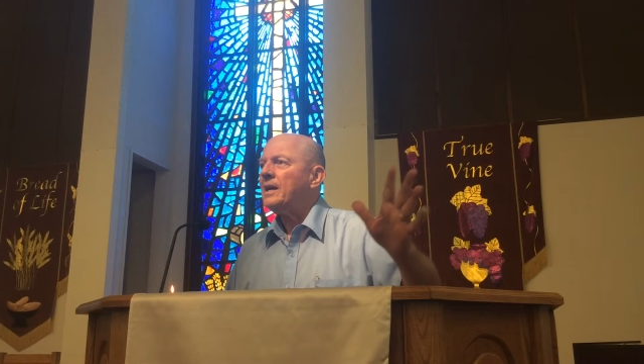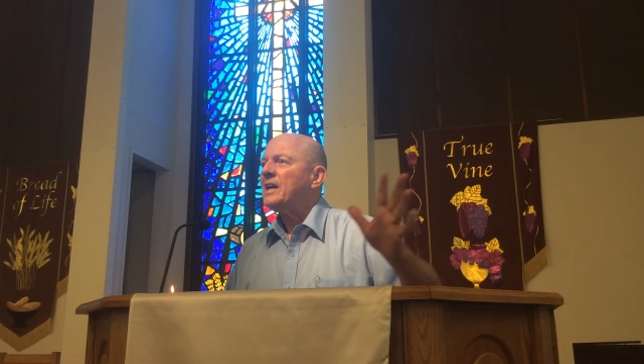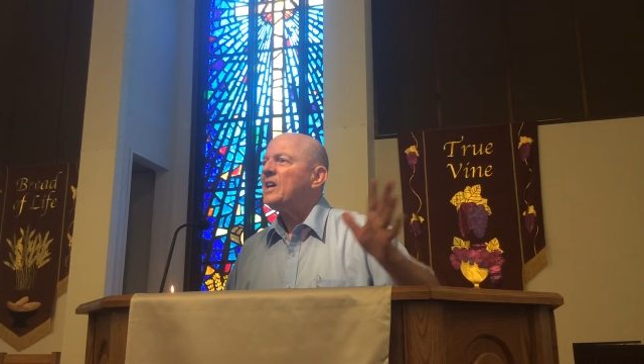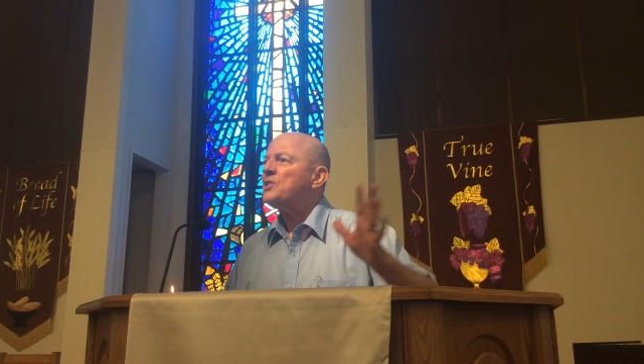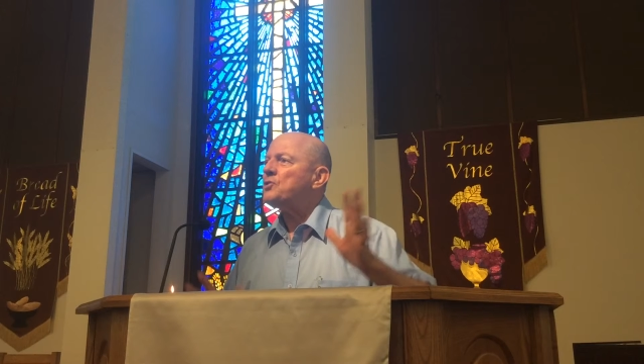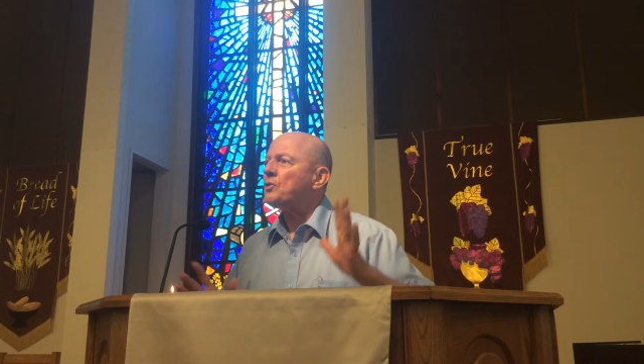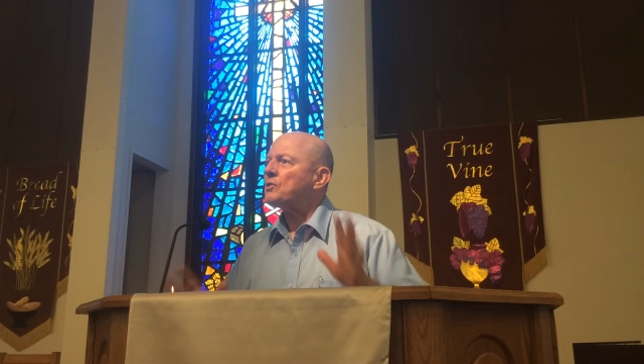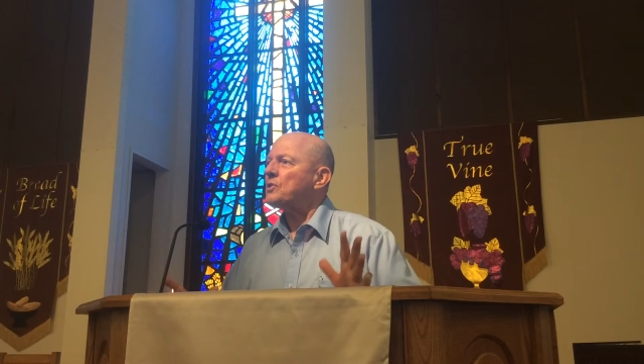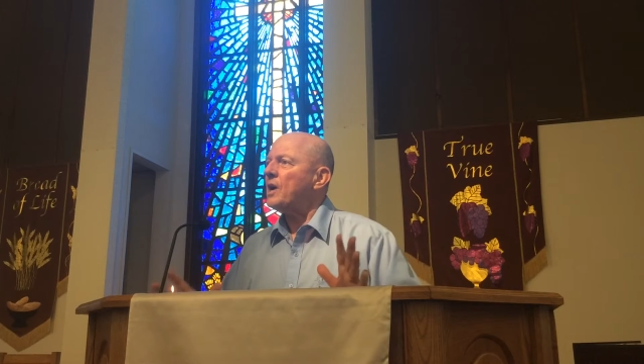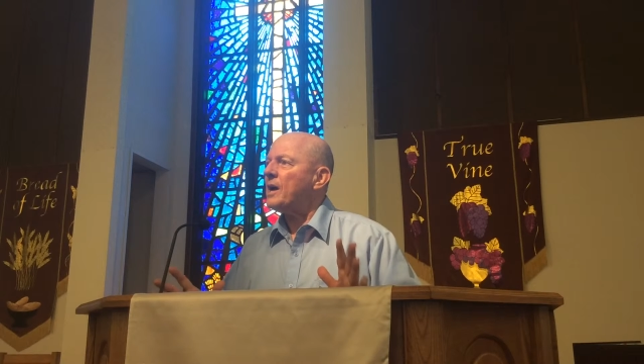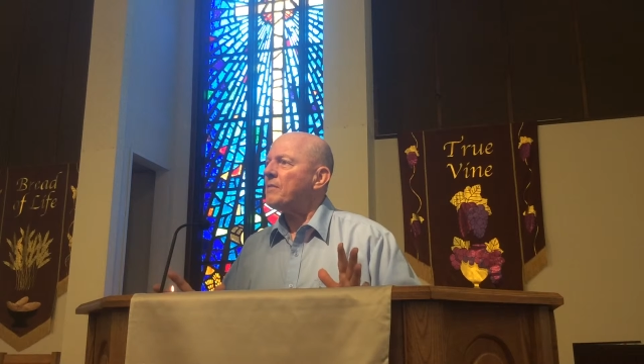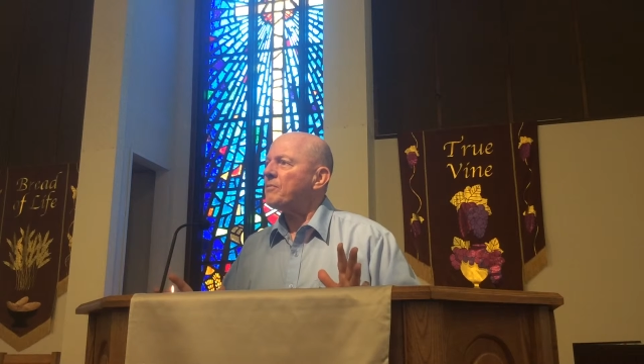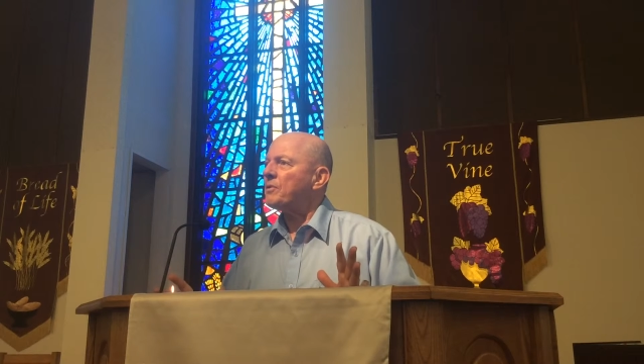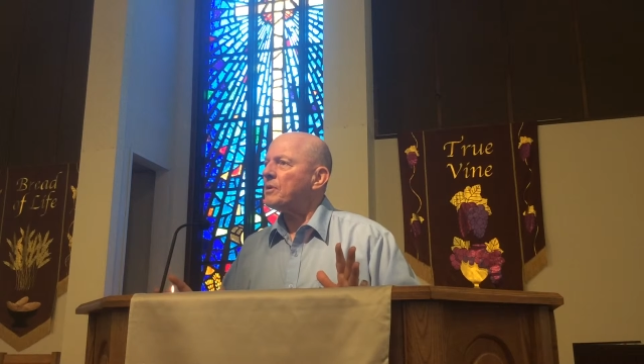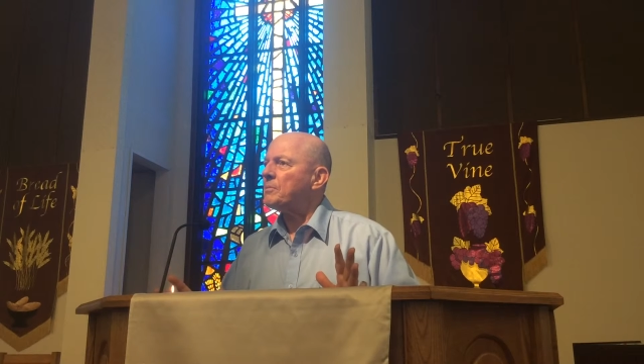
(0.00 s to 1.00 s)
He took
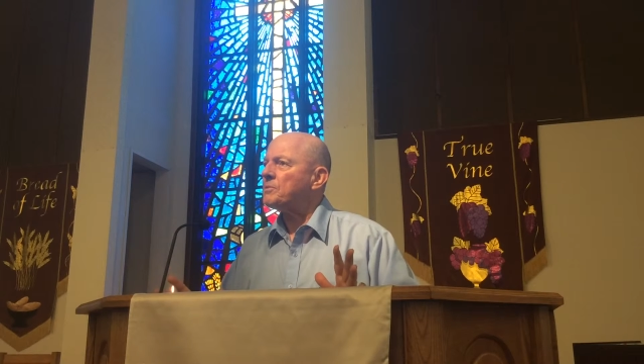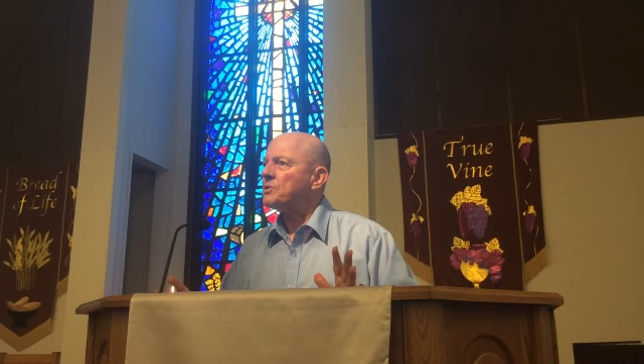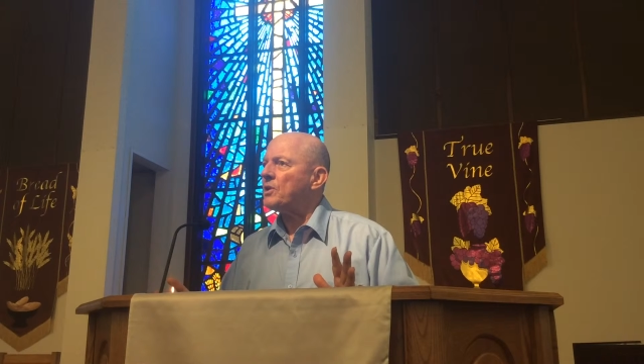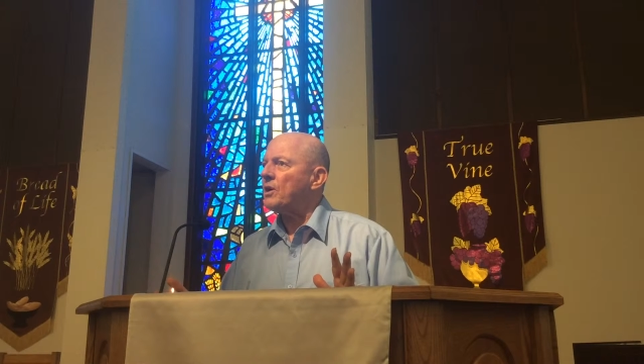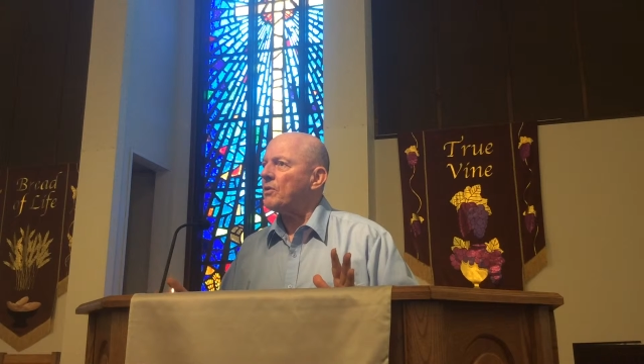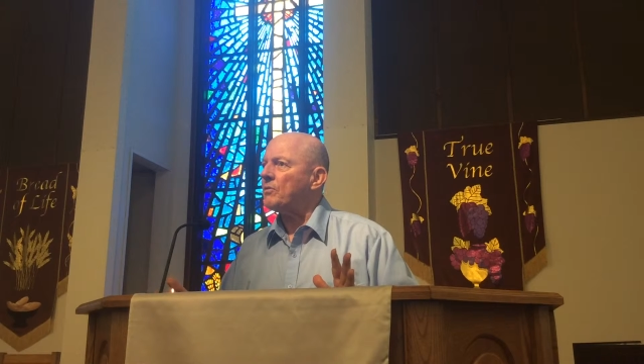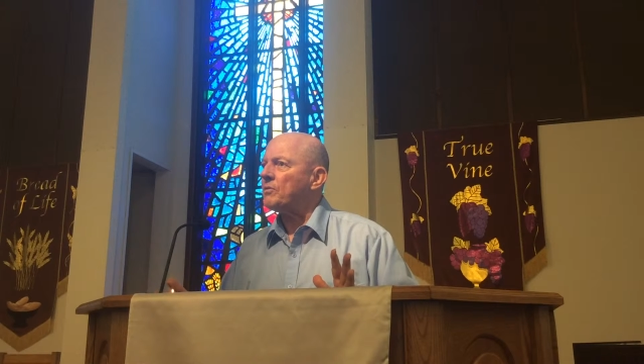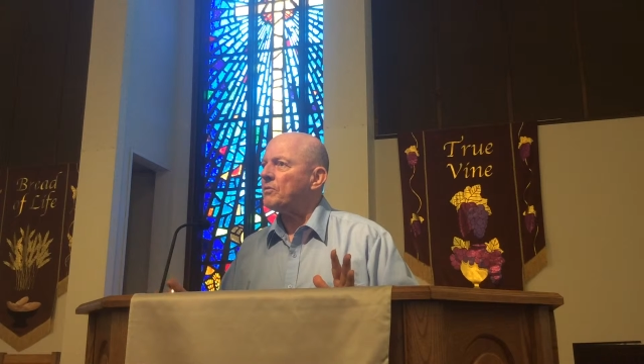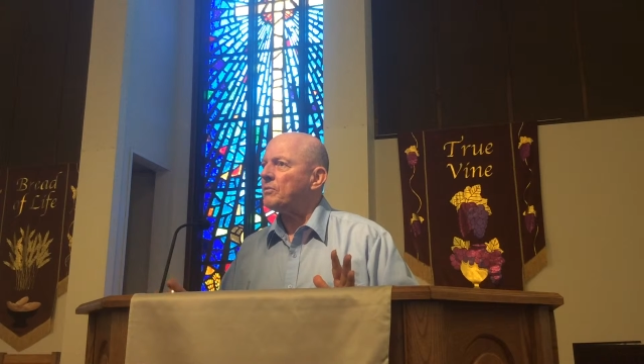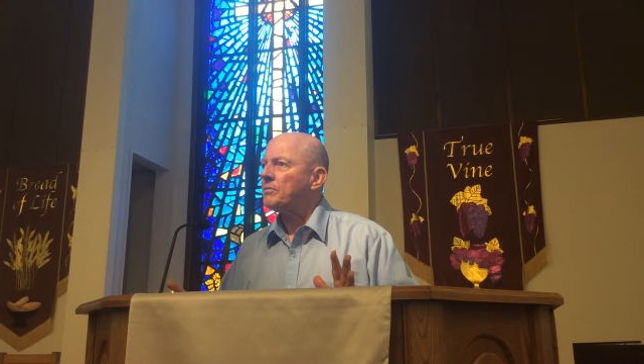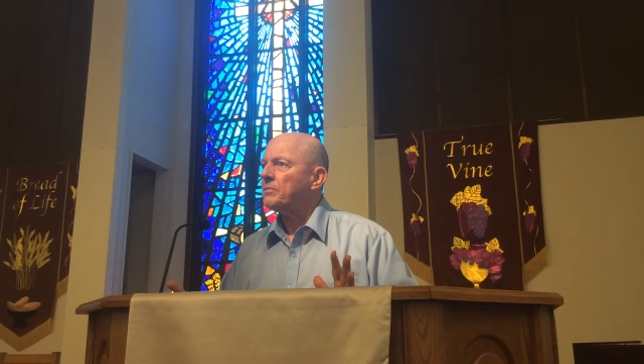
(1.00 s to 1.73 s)
time for himself.